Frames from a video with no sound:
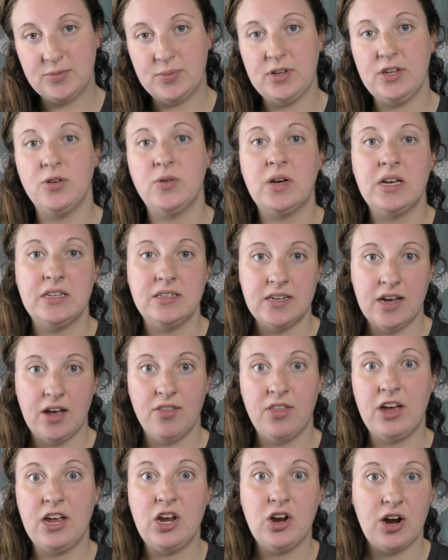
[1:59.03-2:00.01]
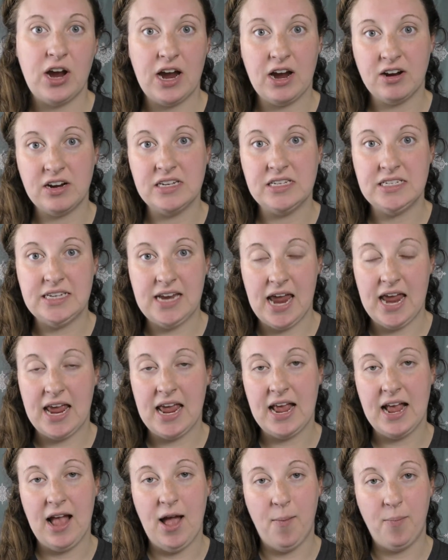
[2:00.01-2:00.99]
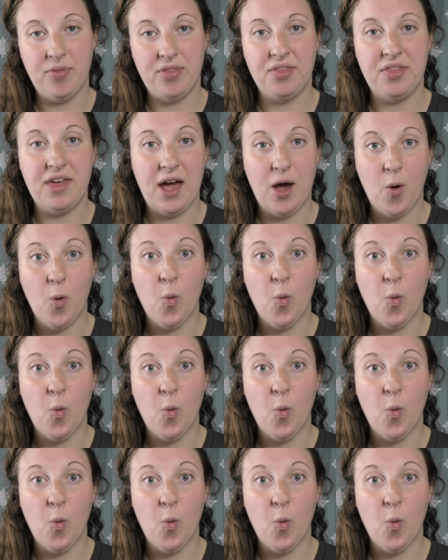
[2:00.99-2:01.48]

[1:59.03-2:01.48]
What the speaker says: but you can tell that your hair is taking up that